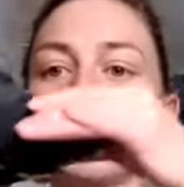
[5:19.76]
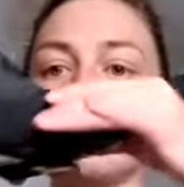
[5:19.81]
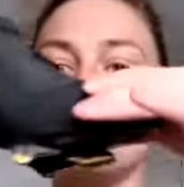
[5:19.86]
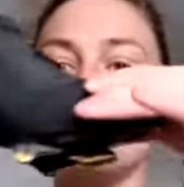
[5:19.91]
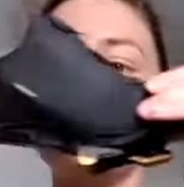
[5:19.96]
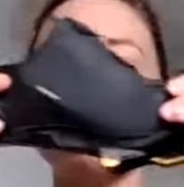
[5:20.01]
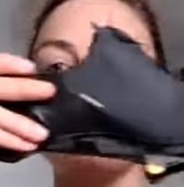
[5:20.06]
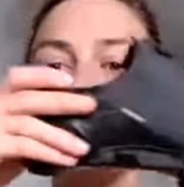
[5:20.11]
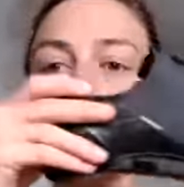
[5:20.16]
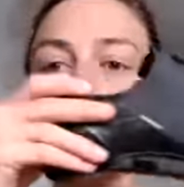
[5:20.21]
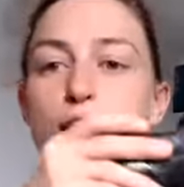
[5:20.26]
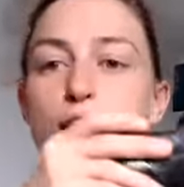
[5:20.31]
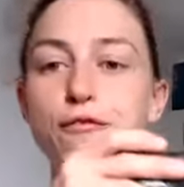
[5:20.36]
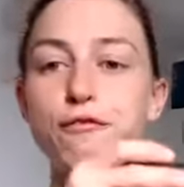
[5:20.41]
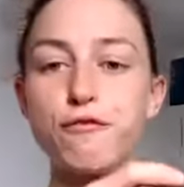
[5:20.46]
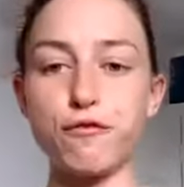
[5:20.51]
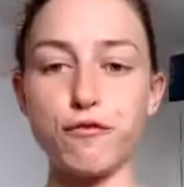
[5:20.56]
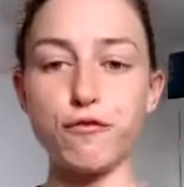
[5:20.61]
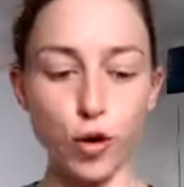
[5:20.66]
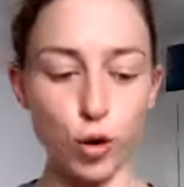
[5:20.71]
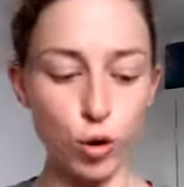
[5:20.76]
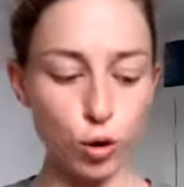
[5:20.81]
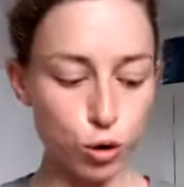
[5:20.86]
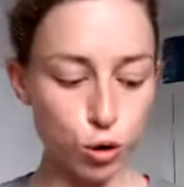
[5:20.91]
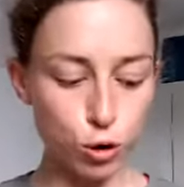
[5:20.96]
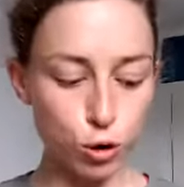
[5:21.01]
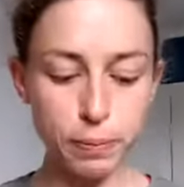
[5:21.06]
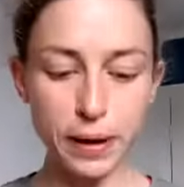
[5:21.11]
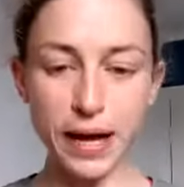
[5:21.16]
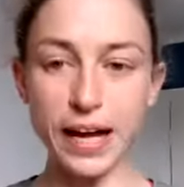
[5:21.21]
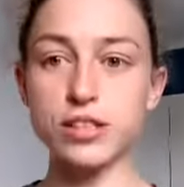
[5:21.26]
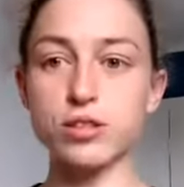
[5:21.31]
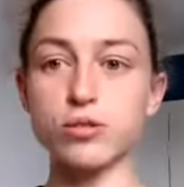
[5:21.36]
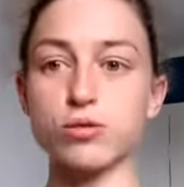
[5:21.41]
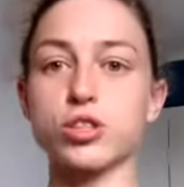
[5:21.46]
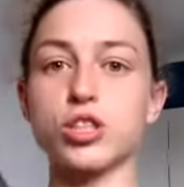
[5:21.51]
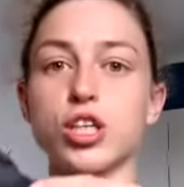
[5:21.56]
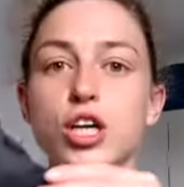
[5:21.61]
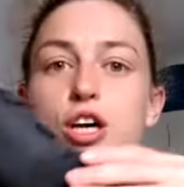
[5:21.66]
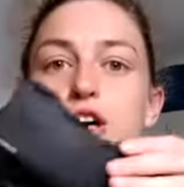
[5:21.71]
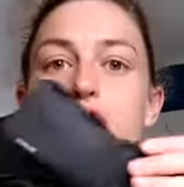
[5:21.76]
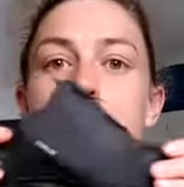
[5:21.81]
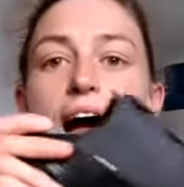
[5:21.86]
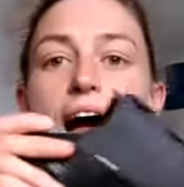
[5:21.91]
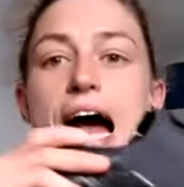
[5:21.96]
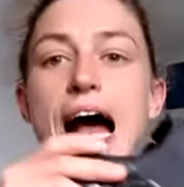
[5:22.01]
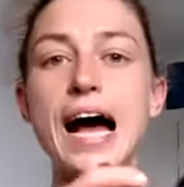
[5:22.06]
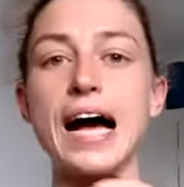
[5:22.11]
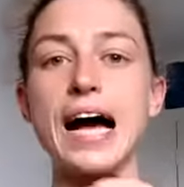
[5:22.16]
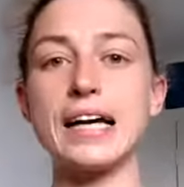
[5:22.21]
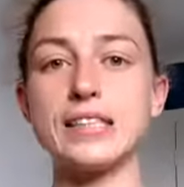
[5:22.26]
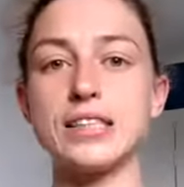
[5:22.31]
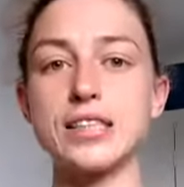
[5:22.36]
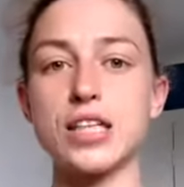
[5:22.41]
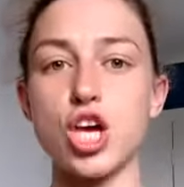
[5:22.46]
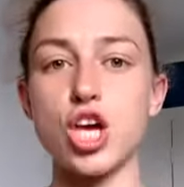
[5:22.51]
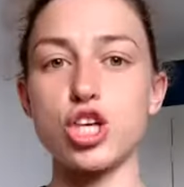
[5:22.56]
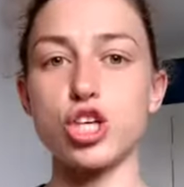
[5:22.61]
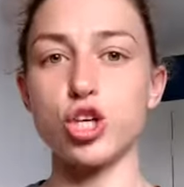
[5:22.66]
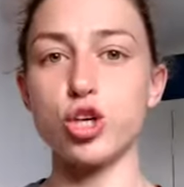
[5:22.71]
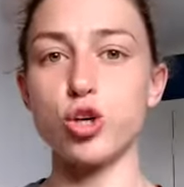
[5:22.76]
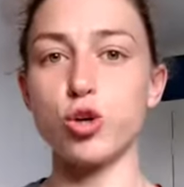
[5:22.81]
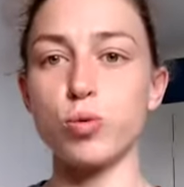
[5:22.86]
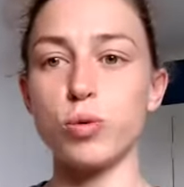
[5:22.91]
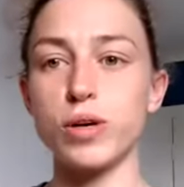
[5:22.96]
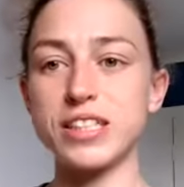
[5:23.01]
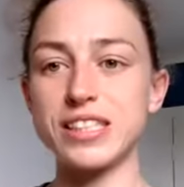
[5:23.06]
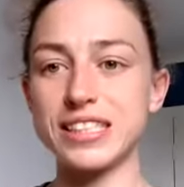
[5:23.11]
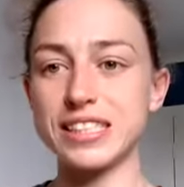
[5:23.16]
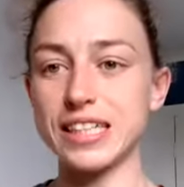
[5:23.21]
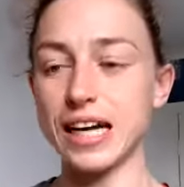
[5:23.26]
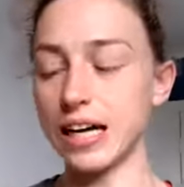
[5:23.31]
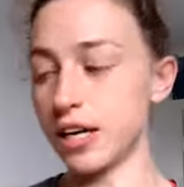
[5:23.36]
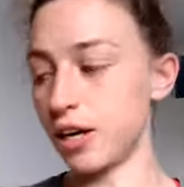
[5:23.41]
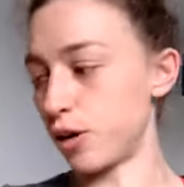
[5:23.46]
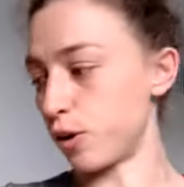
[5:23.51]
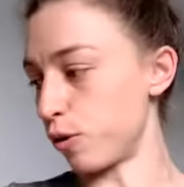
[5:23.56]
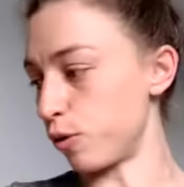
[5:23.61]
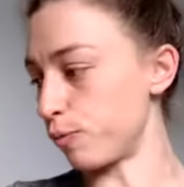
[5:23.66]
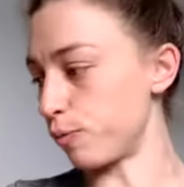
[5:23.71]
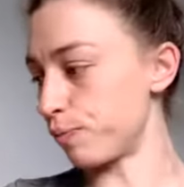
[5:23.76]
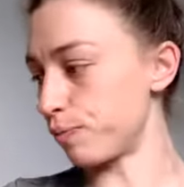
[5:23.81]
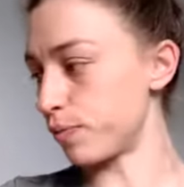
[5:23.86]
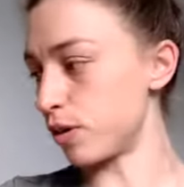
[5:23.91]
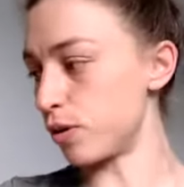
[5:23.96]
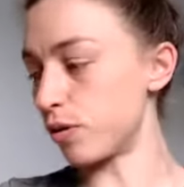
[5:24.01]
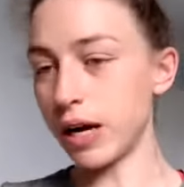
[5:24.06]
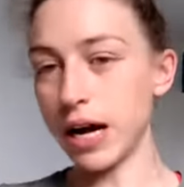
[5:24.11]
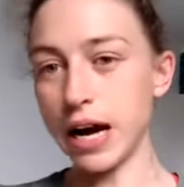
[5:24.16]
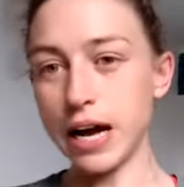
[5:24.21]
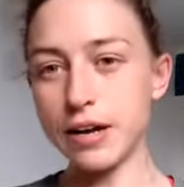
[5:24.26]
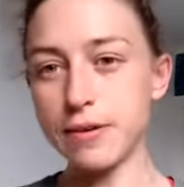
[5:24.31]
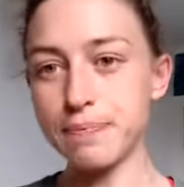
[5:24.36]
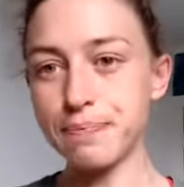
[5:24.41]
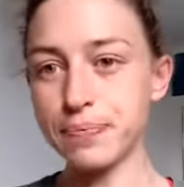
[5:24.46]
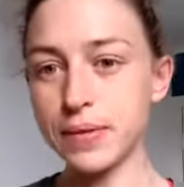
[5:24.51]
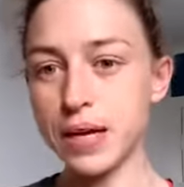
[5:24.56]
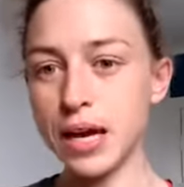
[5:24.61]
you in that full pedal turn as you cycle. Okay.